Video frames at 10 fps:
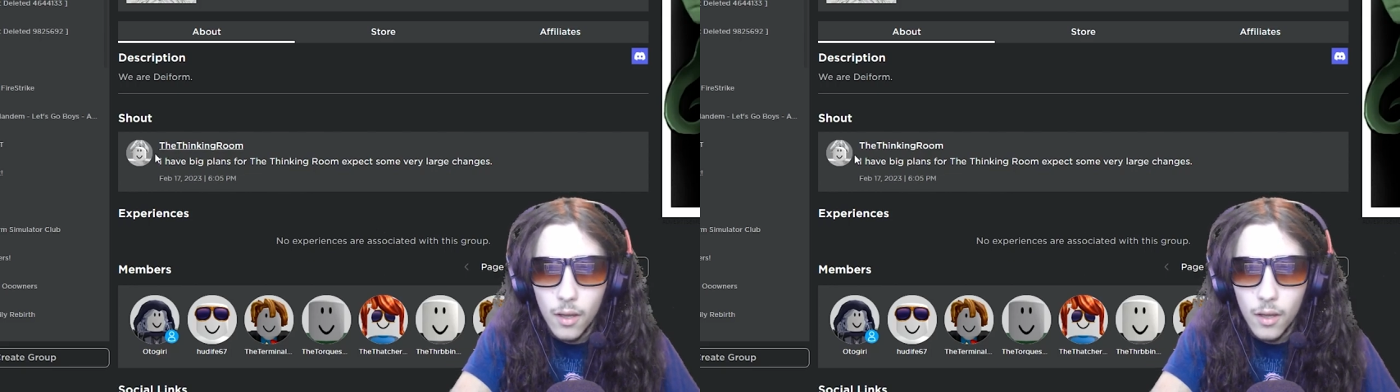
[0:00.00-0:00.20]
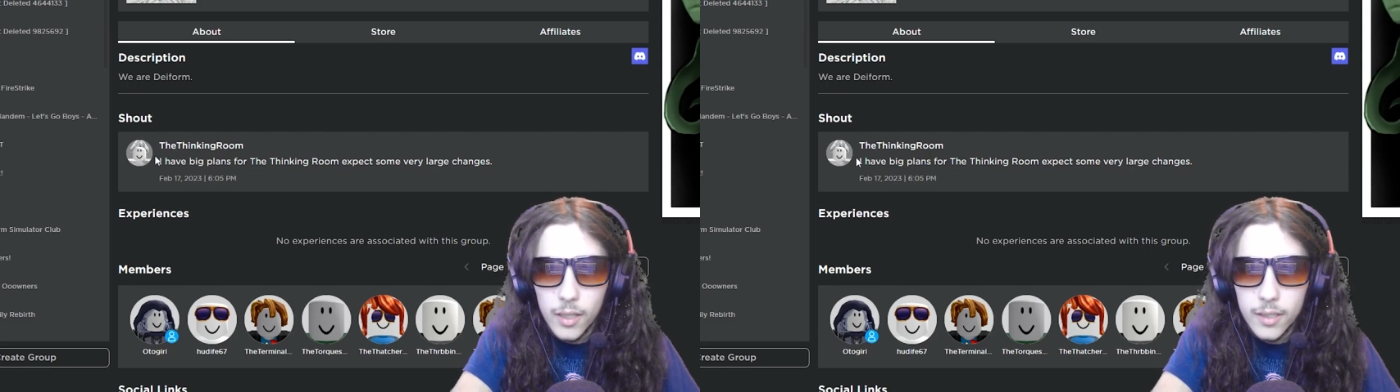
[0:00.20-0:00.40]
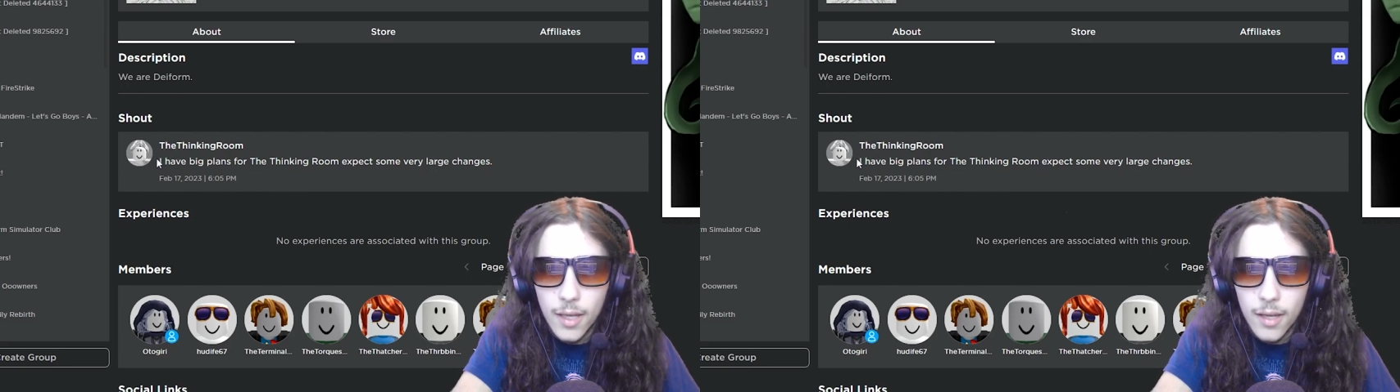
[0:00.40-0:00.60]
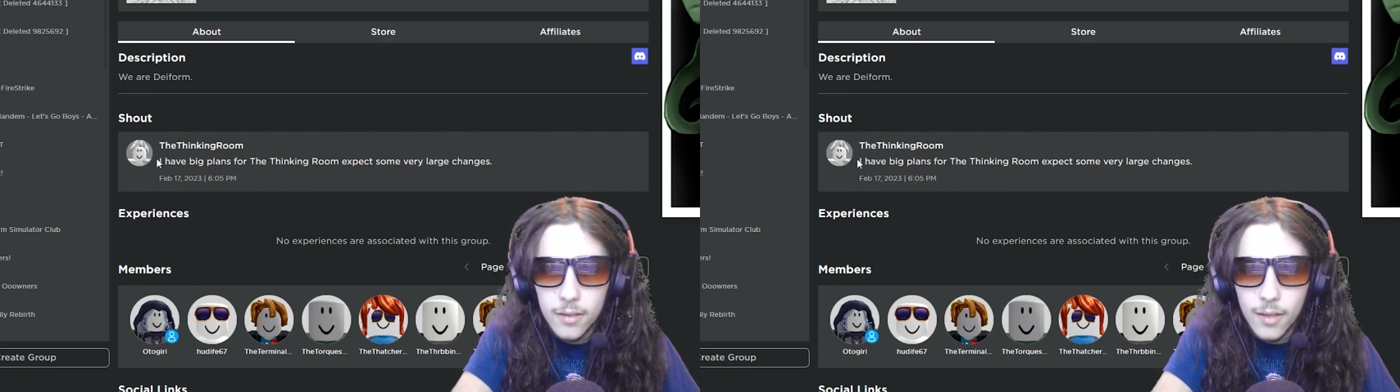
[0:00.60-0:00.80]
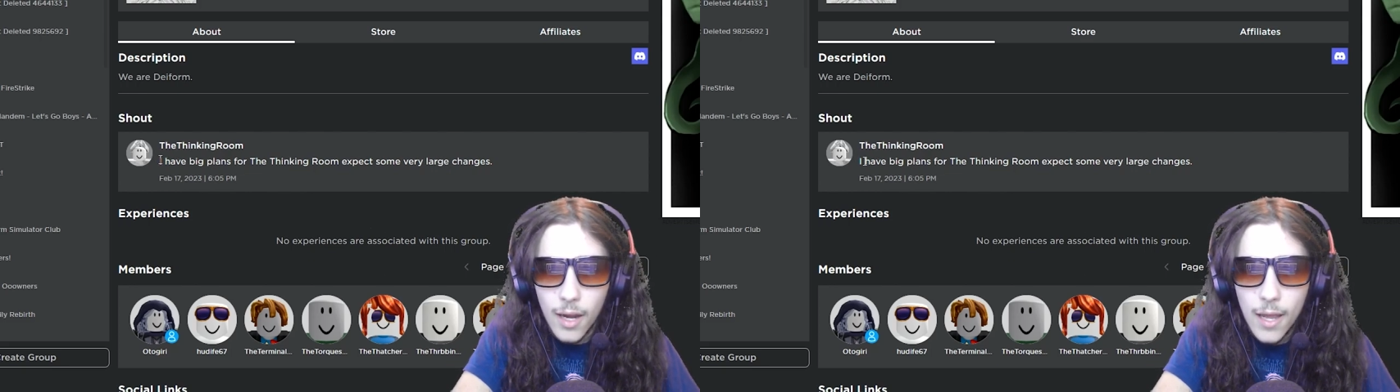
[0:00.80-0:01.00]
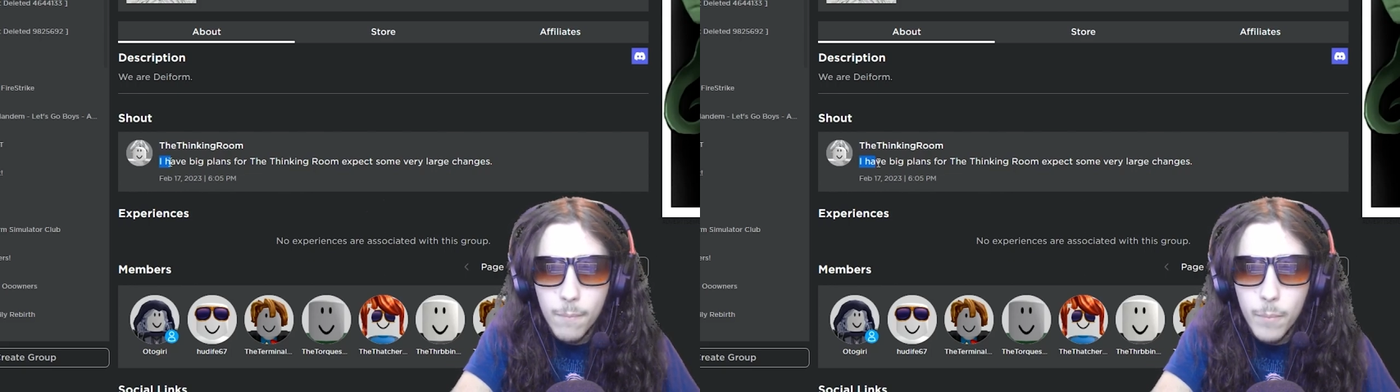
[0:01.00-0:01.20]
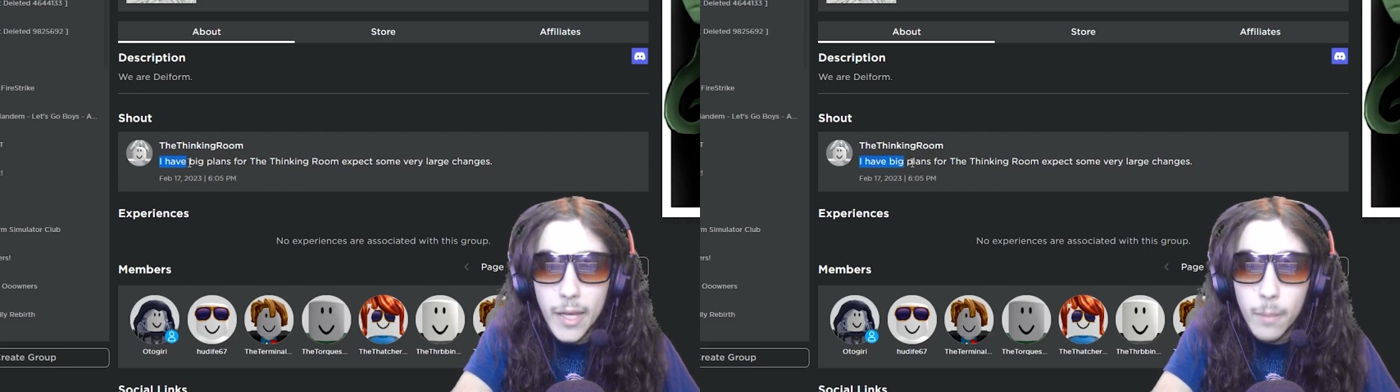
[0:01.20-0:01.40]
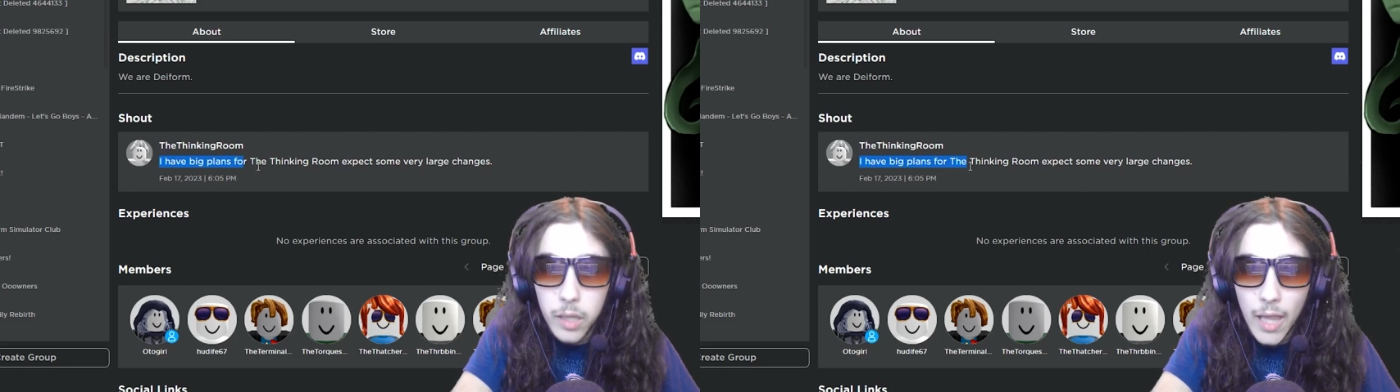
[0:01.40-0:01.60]
He says, I have
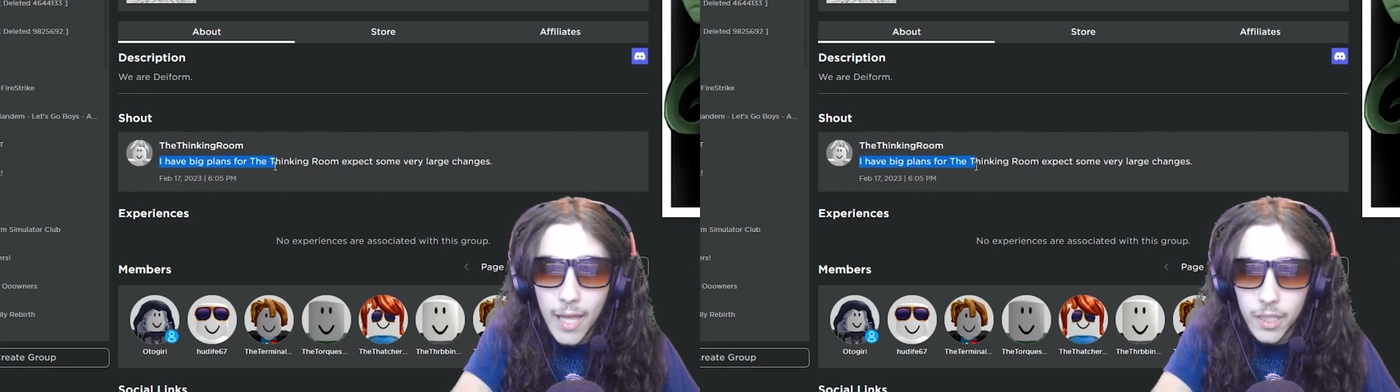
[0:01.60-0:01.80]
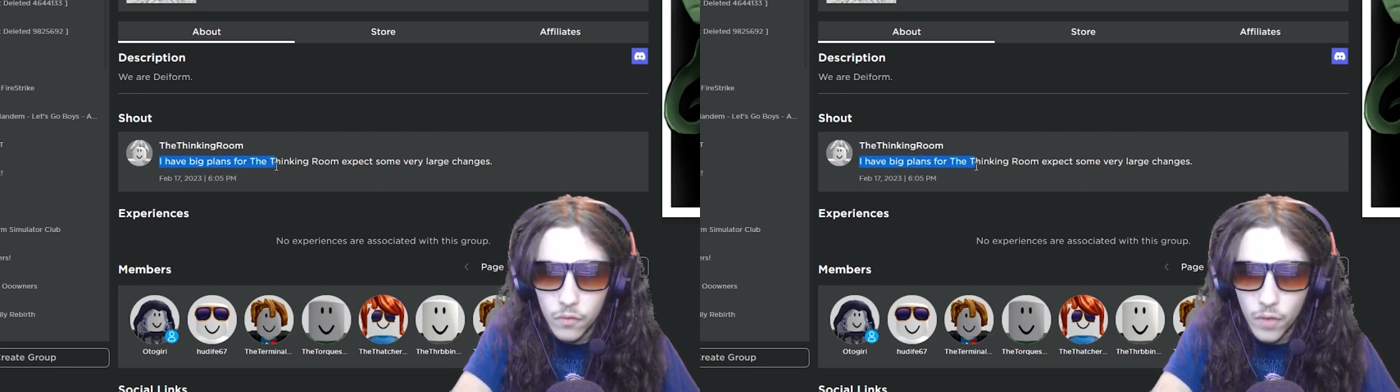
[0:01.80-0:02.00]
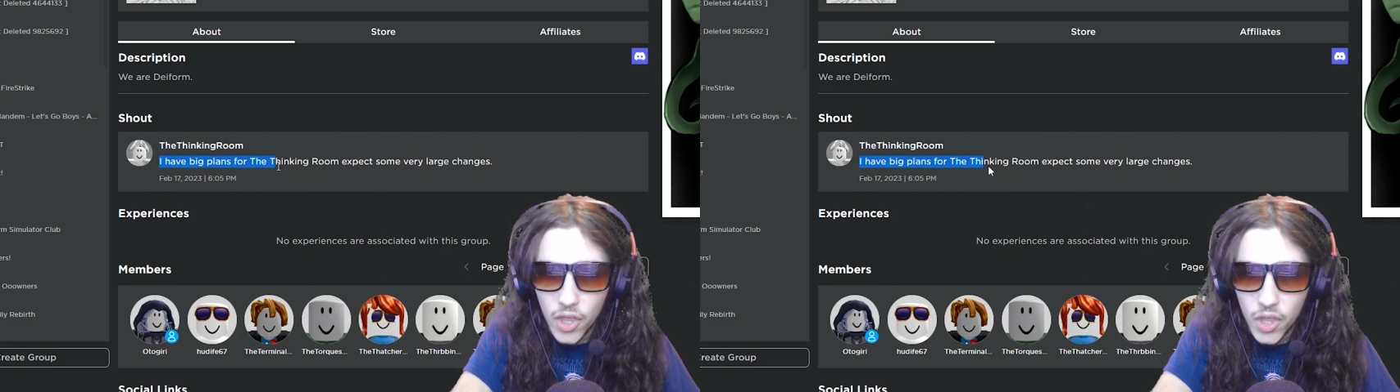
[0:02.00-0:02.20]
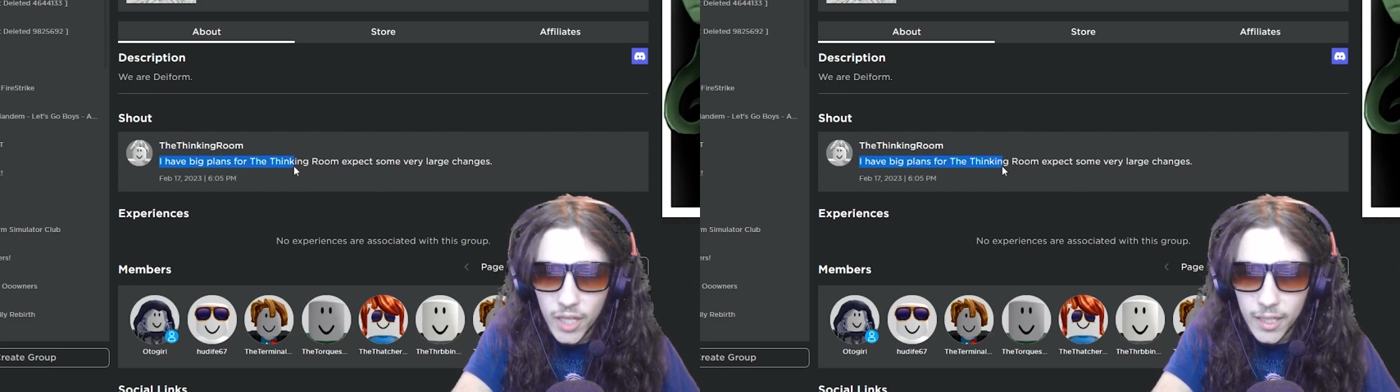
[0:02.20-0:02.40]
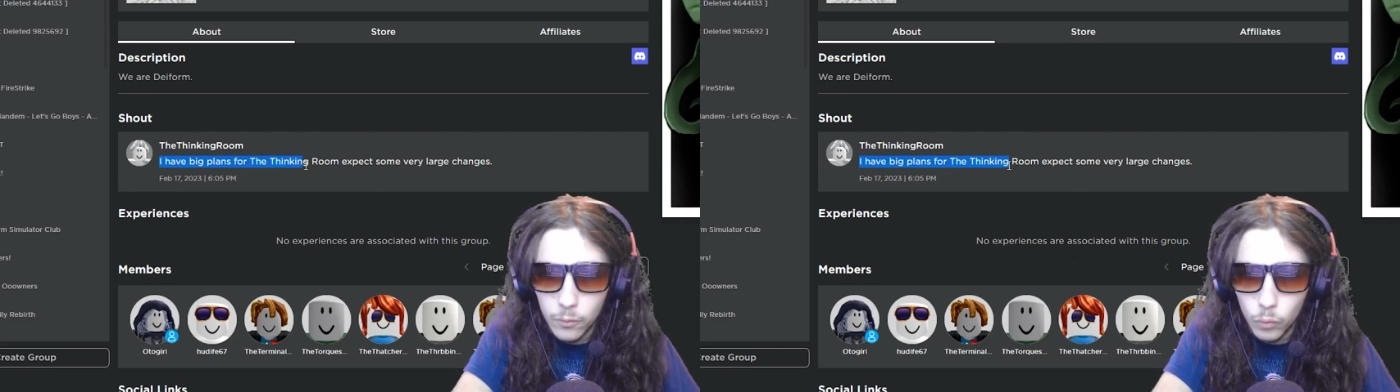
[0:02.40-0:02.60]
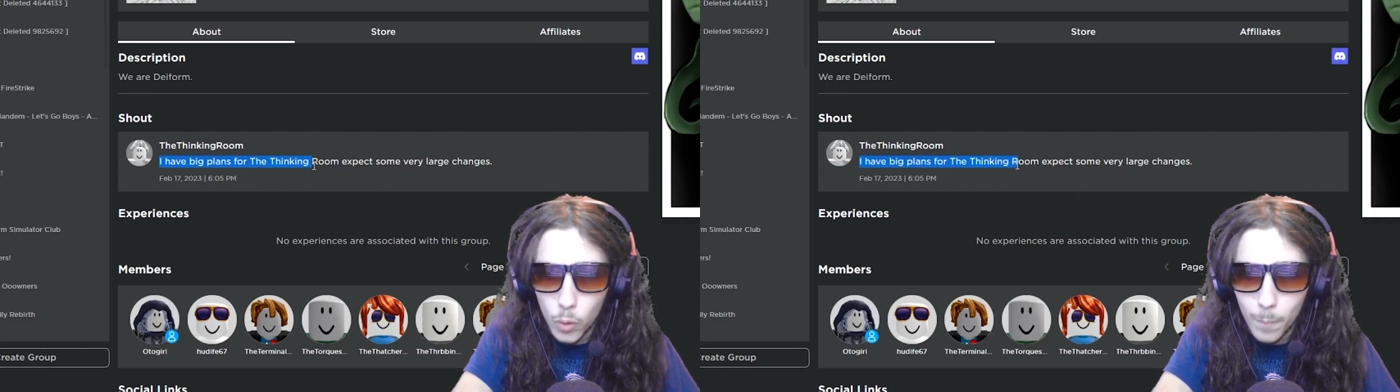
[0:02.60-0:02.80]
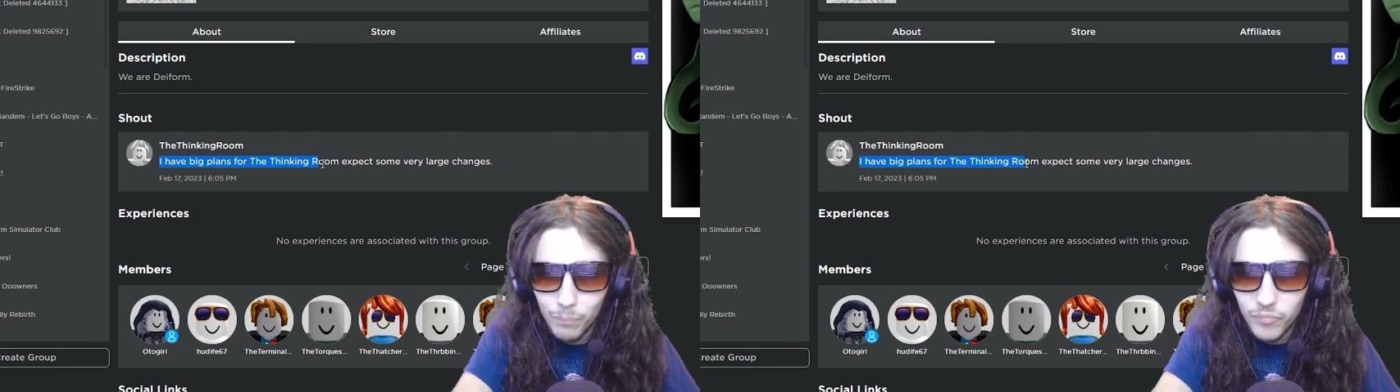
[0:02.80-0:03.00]
big plans for the thinking room.